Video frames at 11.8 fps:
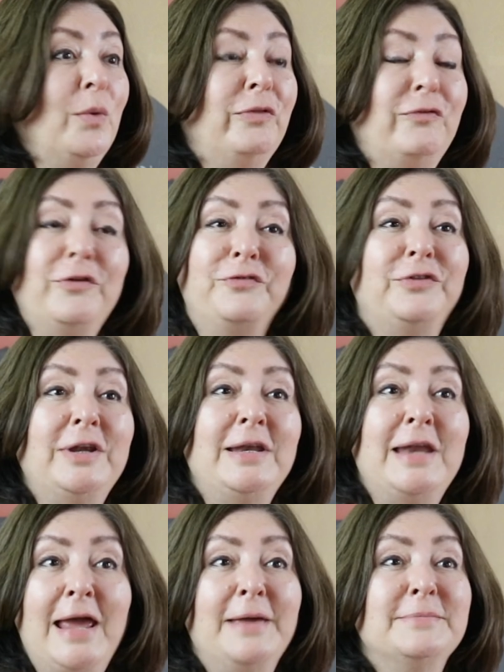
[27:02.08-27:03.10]
with 15
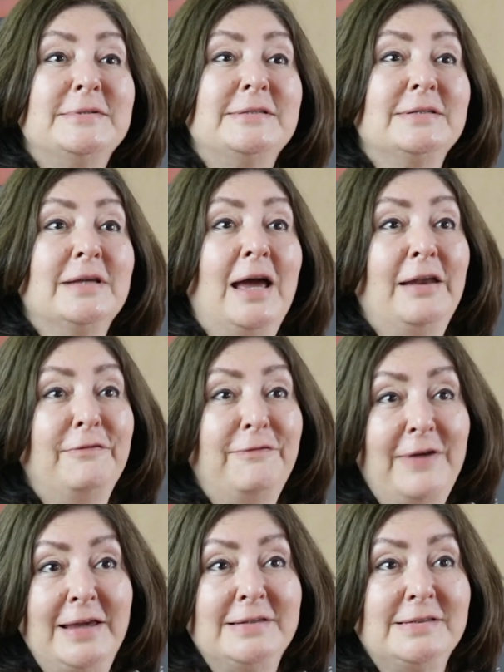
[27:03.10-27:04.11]
names and
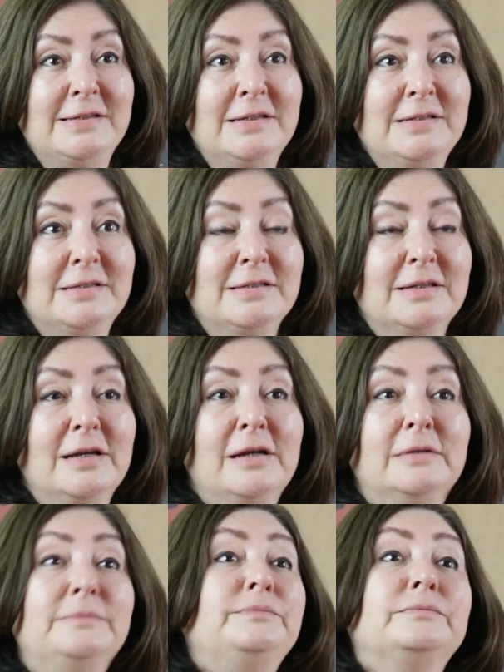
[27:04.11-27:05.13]
faces
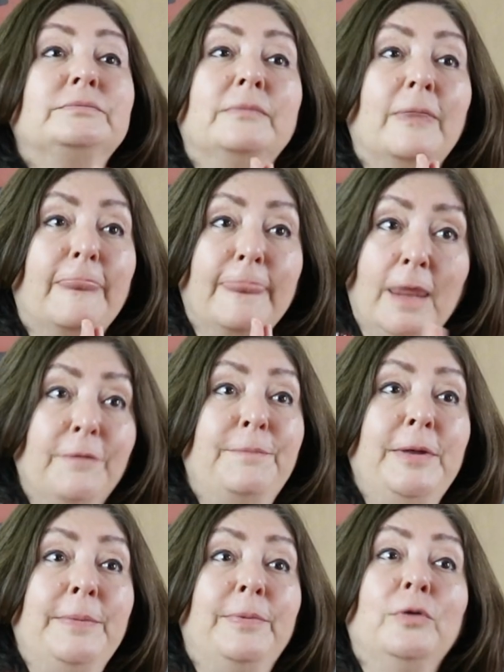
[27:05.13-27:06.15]
of
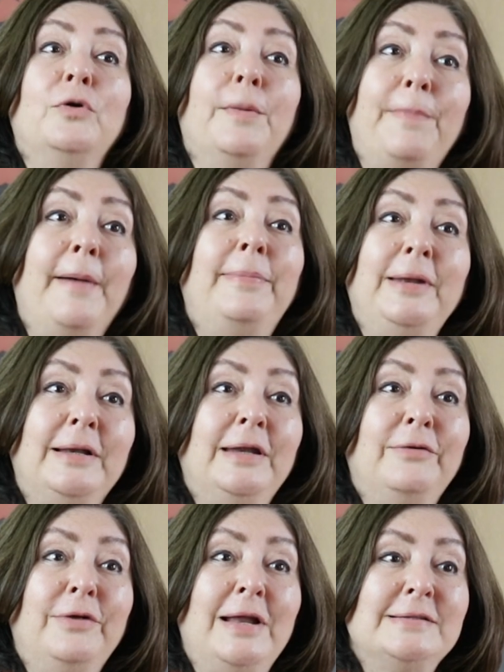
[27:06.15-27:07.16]
people who are publicly
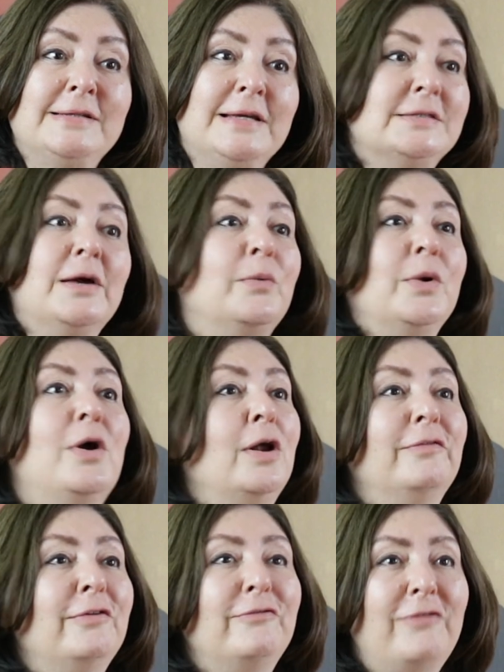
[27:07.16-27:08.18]
renouncing Islam. We can't
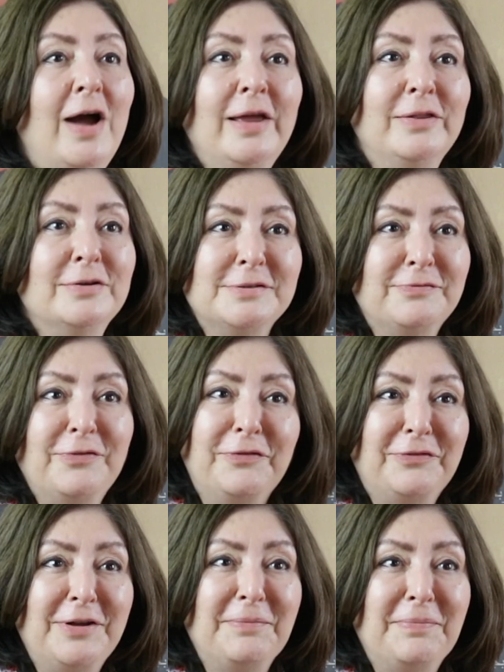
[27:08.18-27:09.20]
even find those
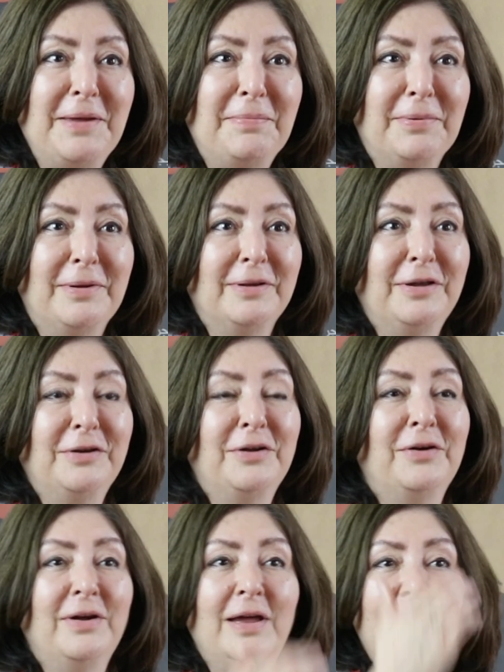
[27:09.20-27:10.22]
15 people, you
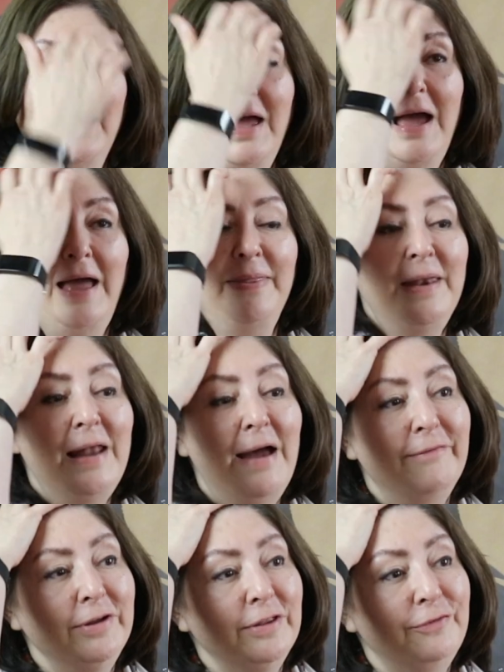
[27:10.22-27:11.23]
know. And then
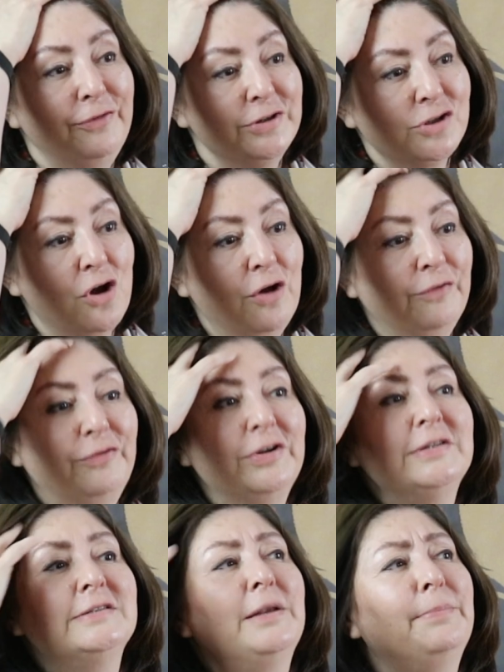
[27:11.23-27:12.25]
having the first
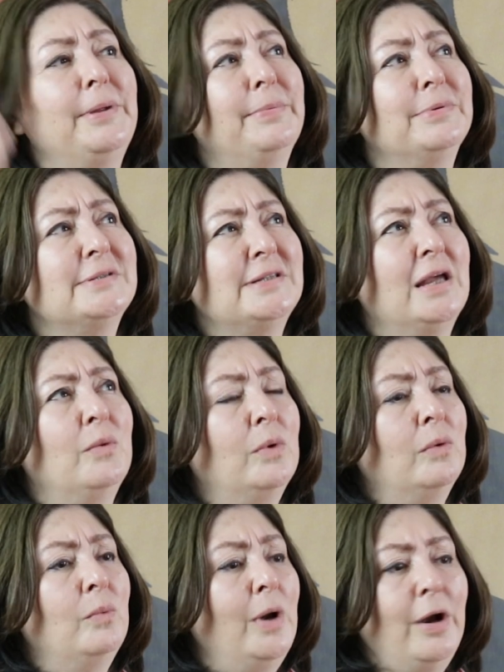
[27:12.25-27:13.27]
conference and people saying,
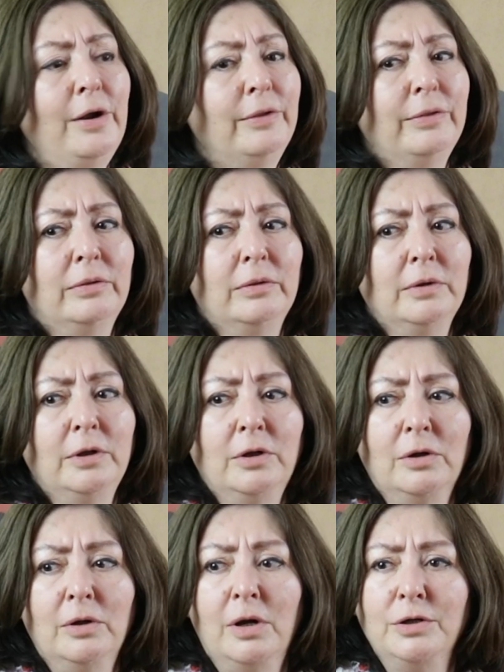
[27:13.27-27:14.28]
well, where, you
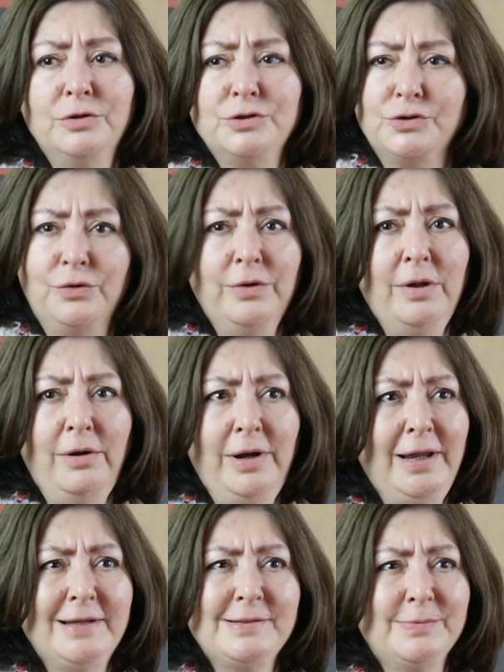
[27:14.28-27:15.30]
know, are you sure there are
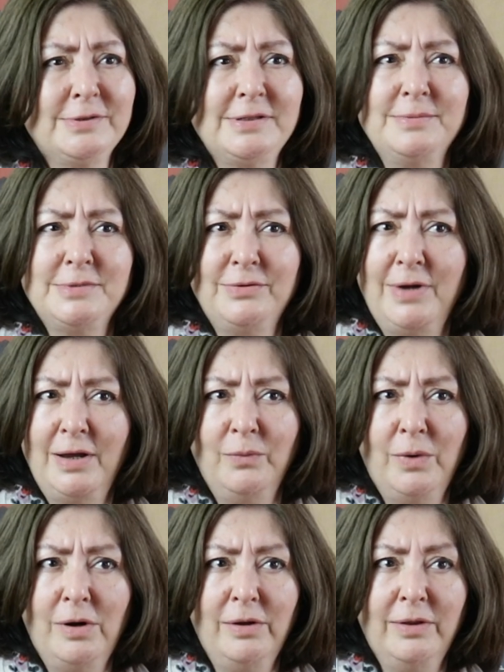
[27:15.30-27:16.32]
any ex Muslims around?
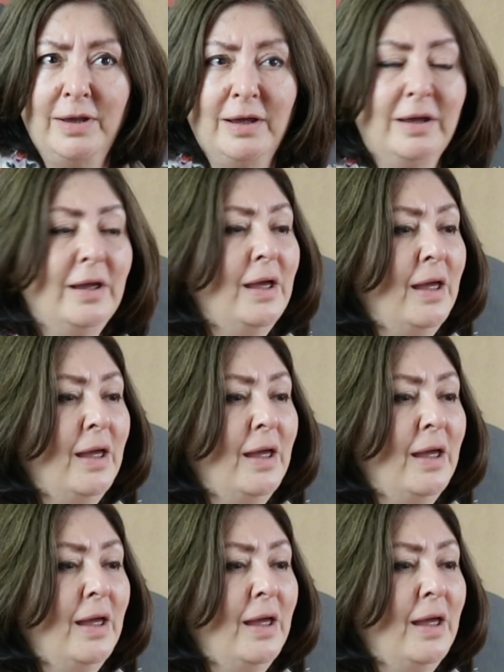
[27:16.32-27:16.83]
Where are they?